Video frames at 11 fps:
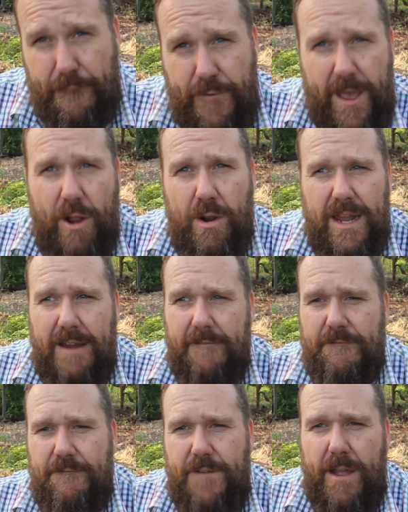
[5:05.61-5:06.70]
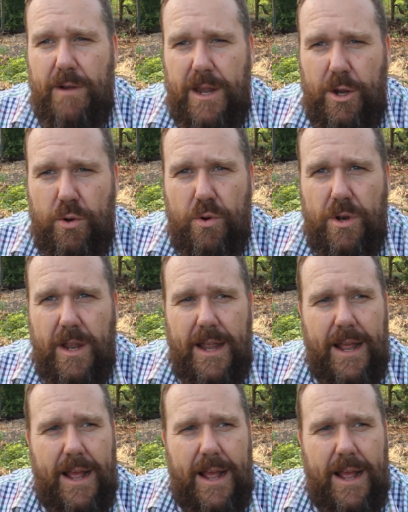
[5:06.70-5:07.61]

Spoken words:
very, very good.